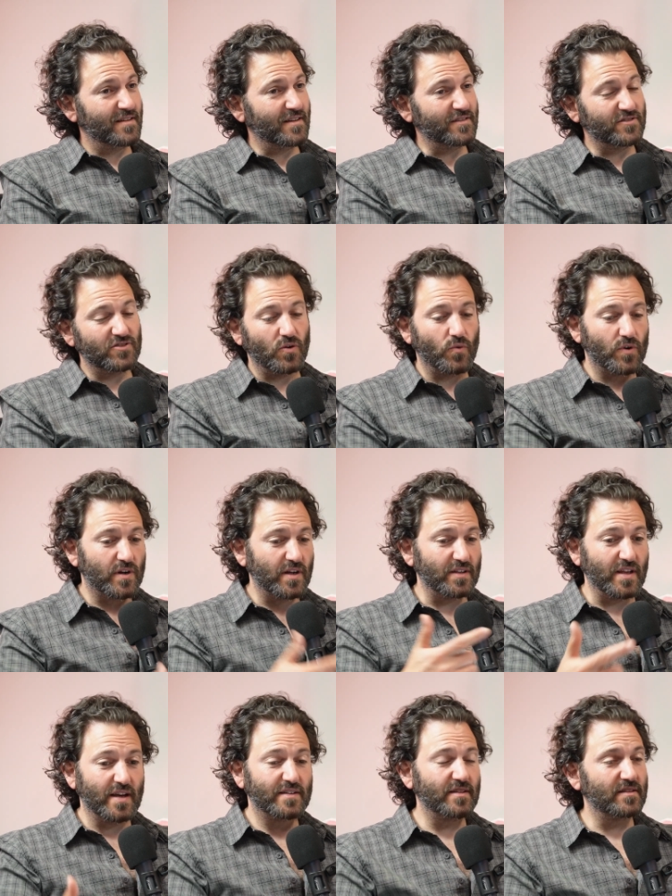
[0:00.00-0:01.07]
and so we're
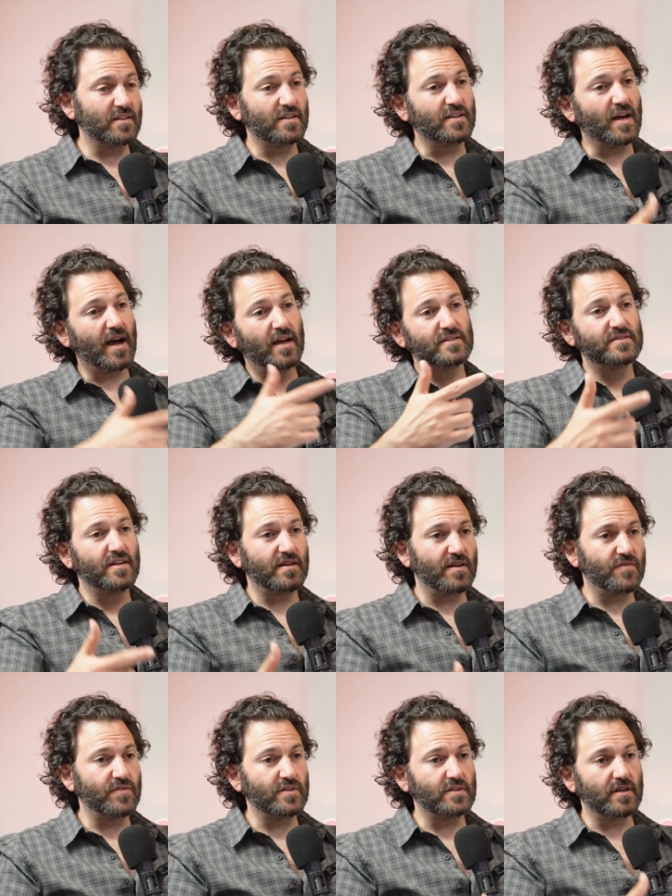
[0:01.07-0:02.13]
connecting the dots on
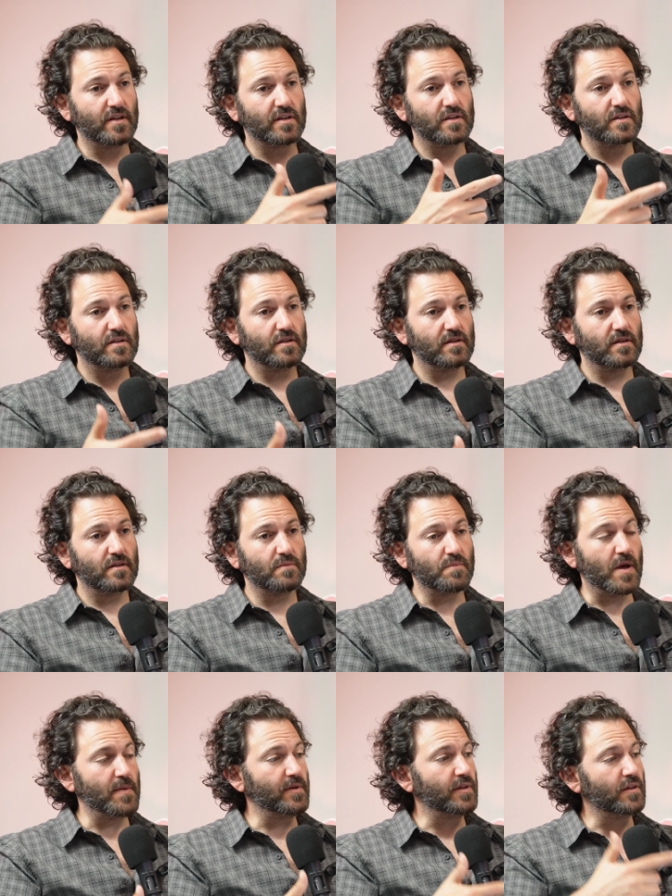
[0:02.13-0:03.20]
everything
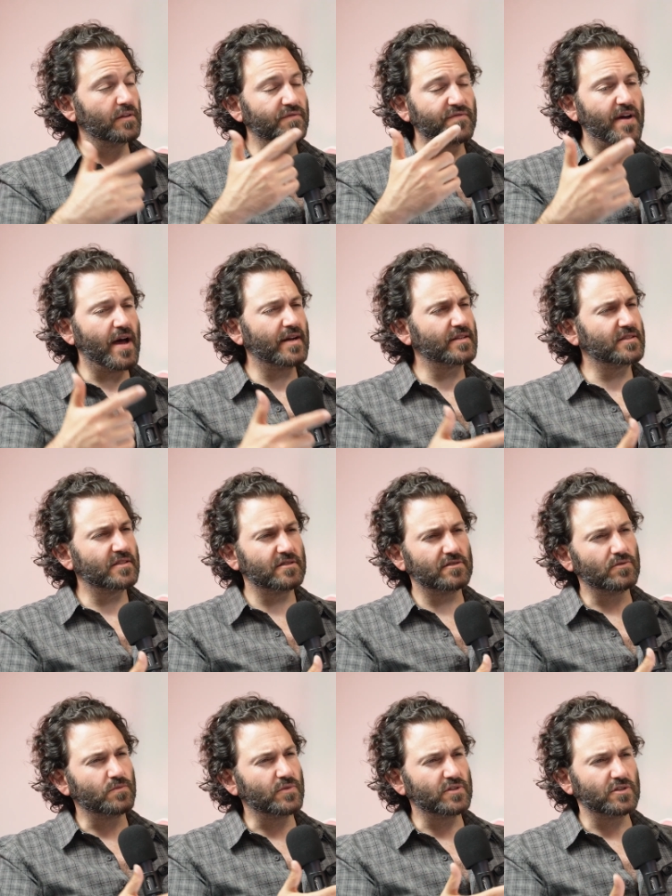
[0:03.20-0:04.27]
maybe the lymphatic
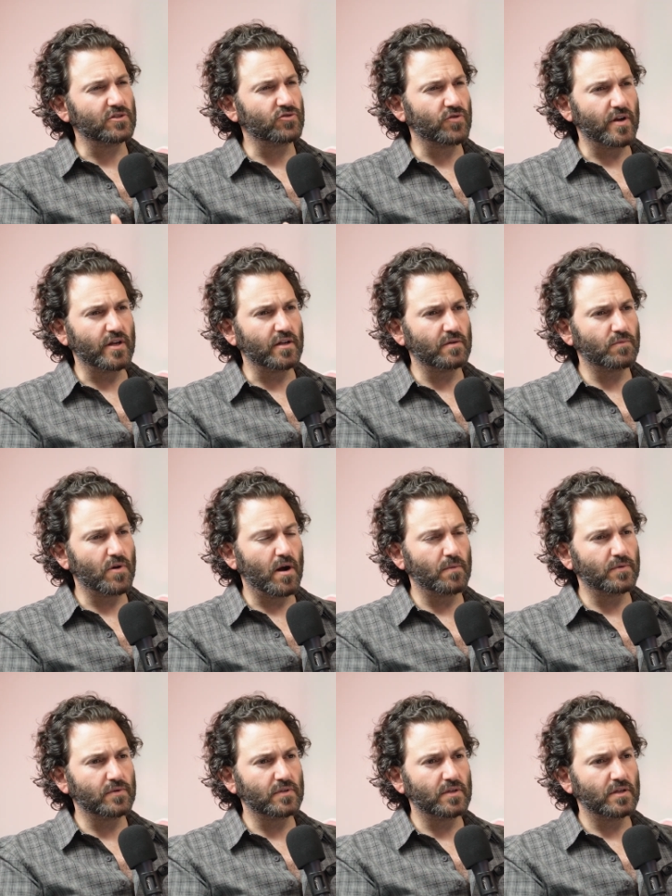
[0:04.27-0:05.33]
system isn't draining
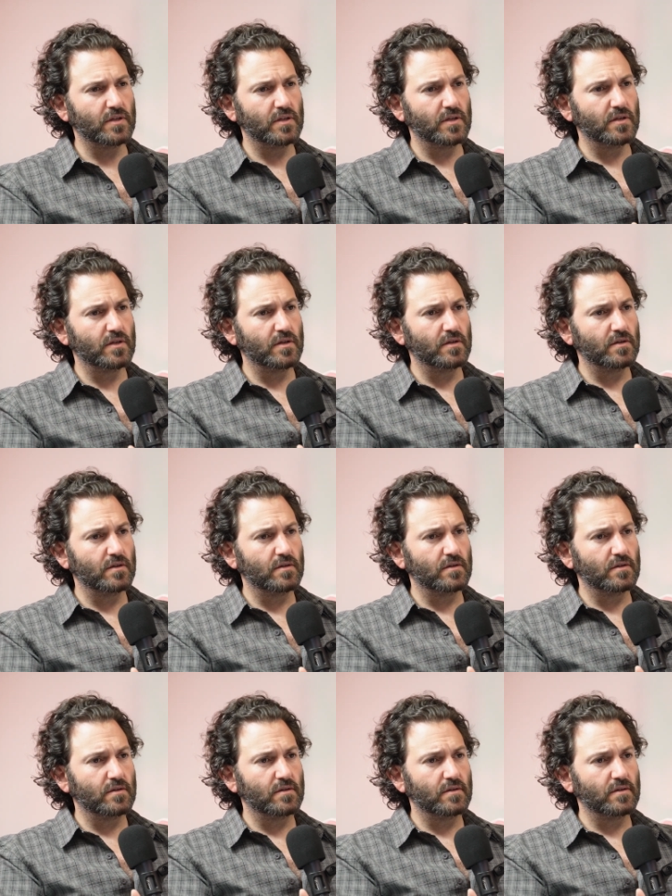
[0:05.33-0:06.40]
properly
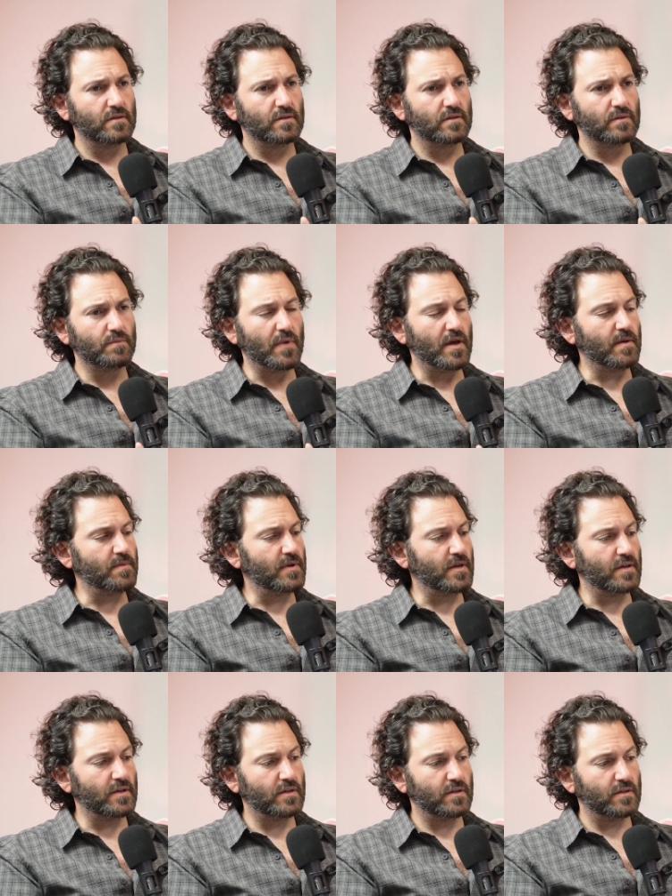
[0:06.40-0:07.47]

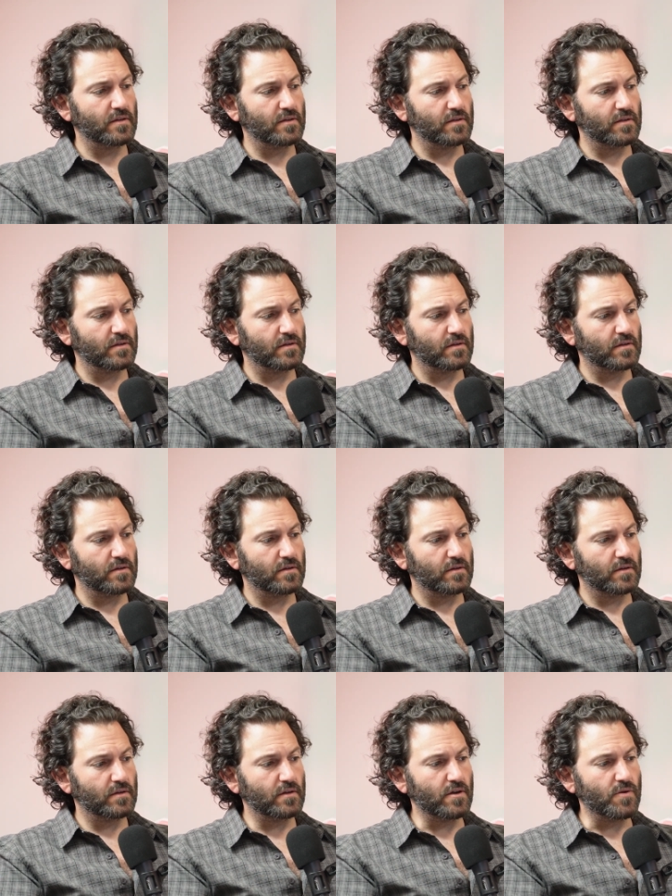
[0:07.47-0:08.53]
Maybe
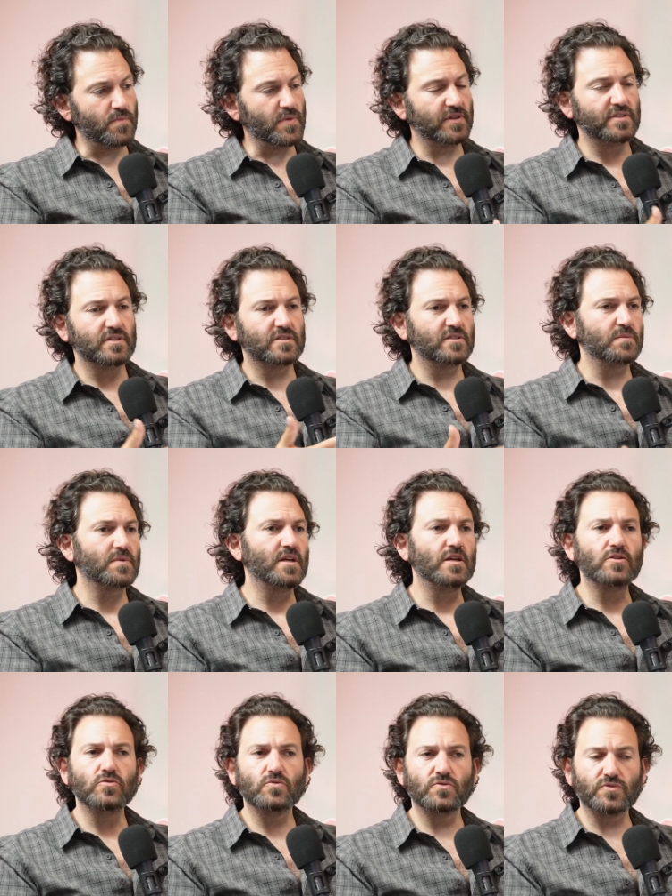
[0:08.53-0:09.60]
you're missing some
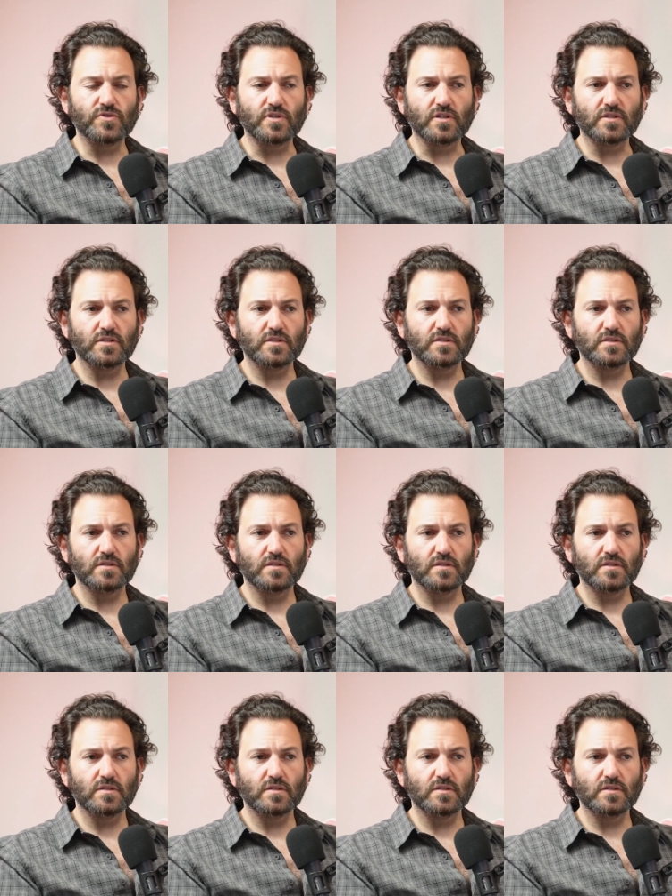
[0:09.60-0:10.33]
key nutrients.